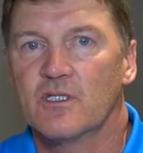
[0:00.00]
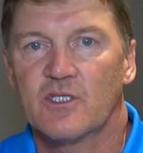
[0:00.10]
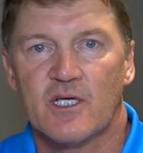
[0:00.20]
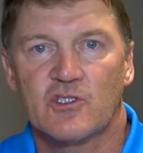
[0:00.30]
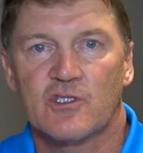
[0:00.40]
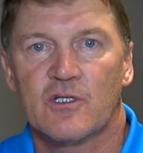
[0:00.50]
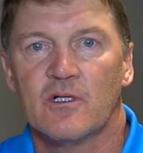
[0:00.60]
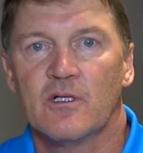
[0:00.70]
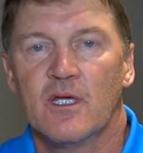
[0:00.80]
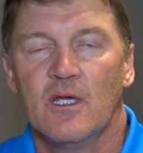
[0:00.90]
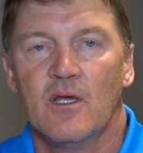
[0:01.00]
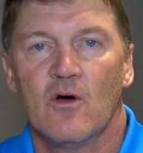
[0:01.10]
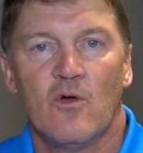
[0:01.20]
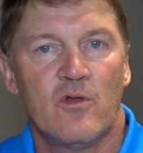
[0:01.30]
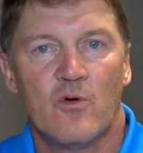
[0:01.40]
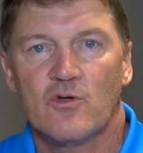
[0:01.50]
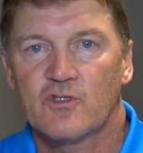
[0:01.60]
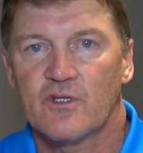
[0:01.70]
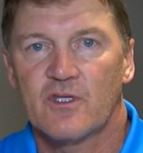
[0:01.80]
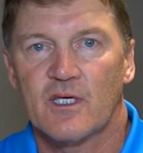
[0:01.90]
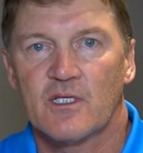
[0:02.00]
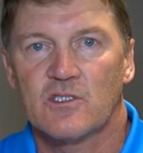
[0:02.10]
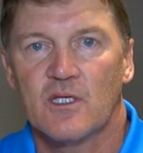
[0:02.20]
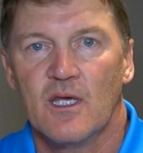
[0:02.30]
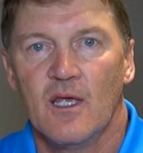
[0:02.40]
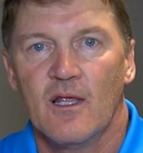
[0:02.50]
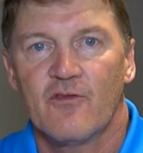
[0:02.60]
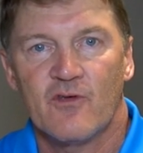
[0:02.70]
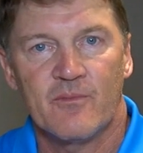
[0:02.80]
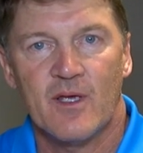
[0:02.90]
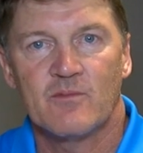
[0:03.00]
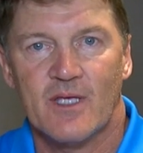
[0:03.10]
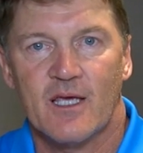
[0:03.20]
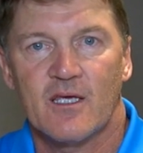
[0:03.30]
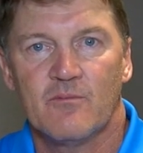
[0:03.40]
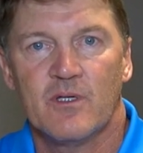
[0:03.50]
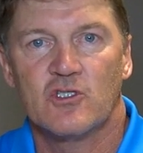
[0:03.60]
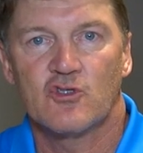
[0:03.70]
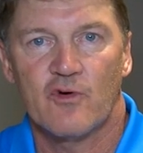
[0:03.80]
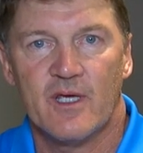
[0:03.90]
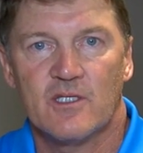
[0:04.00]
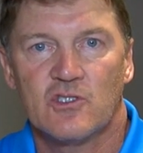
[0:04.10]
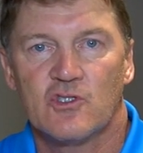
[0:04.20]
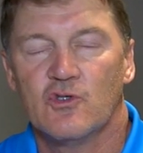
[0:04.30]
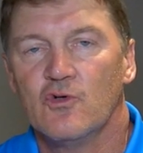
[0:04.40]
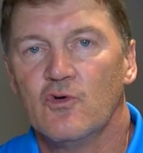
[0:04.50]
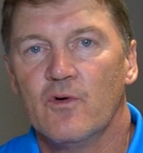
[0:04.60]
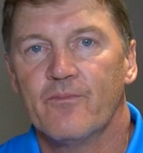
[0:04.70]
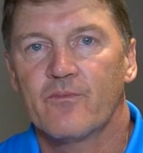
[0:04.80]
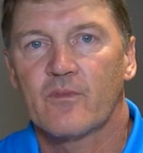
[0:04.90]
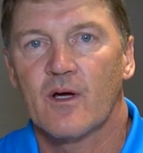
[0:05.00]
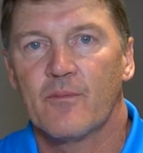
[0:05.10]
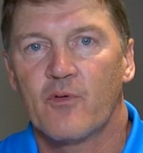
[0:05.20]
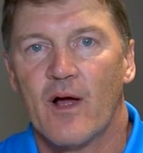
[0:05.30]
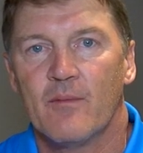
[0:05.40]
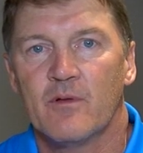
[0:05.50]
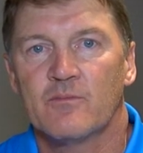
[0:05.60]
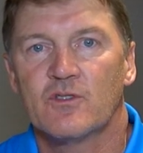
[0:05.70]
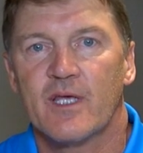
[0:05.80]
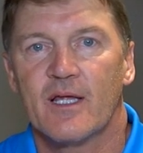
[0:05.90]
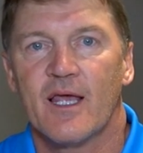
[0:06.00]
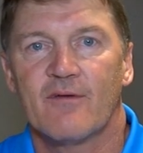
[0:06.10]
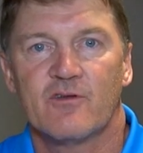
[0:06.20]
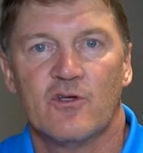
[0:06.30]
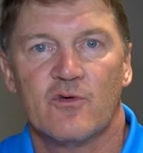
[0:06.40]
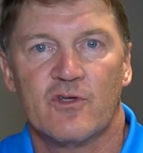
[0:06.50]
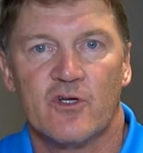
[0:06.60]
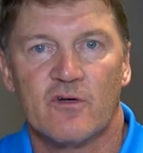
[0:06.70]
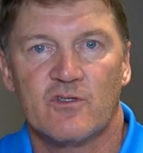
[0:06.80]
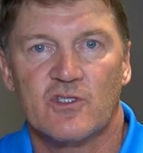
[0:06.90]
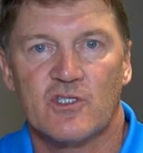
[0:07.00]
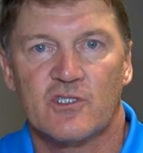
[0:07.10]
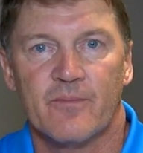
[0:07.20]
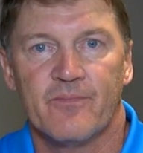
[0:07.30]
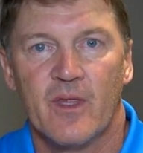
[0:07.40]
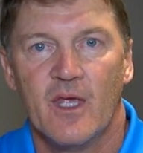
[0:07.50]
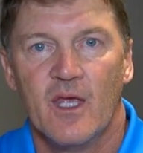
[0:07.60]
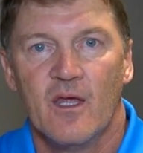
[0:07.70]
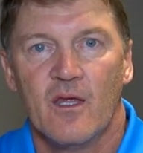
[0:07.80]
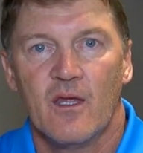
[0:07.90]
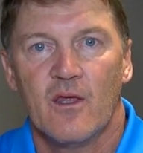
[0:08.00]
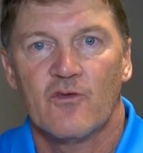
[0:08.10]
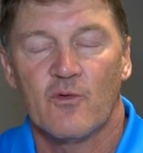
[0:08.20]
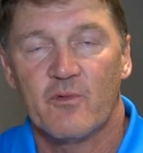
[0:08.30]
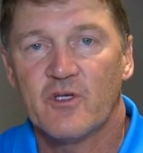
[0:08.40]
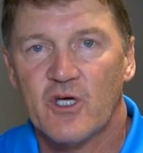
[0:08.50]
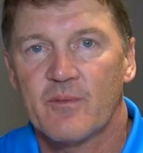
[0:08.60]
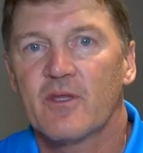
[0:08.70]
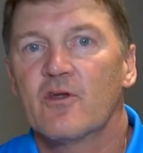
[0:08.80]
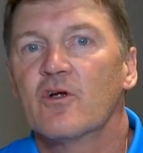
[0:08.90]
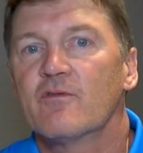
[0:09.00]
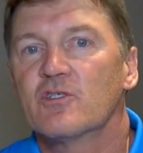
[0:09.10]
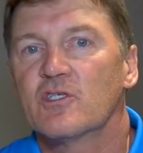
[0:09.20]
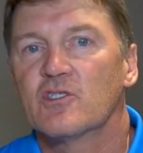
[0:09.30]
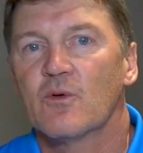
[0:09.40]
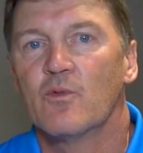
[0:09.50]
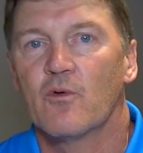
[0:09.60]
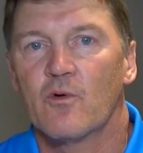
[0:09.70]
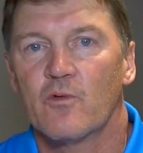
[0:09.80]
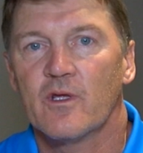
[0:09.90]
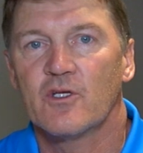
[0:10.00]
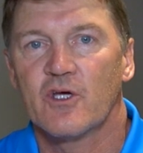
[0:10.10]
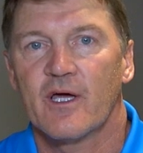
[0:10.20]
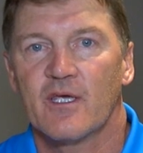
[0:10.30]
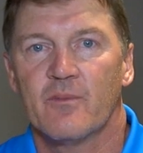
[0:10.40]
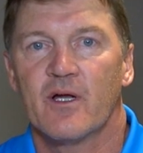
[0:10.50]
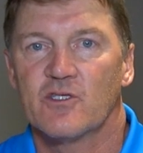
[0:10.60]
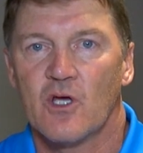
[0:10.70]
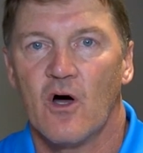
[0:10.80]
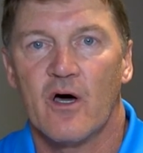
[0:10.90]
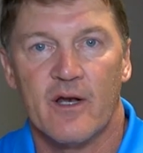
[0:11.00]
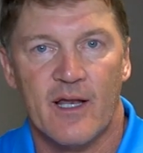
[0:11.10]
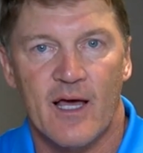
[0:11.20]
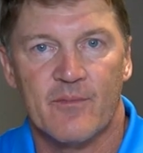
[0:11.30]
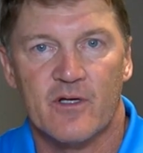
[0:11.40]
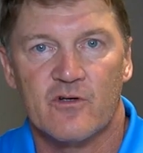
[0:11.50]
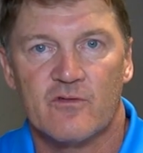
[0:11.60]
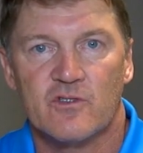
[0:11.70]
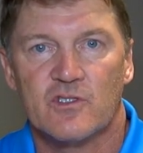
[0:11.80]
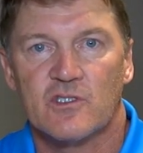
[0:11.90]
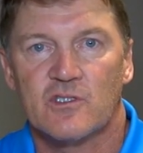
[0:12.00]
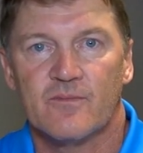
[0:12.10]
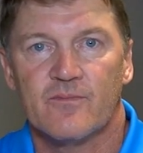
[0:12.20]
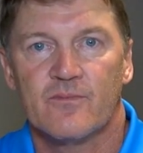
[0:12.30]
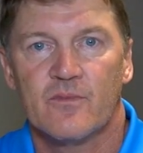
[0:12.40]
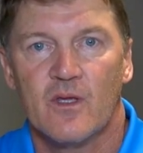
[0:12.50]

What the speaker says: intestinal, whole host of things, sometimes that can be traced to problems that have to do with the nervous system. So when we talk about the nervous system, what we're really talking about is the autonomic nervous system.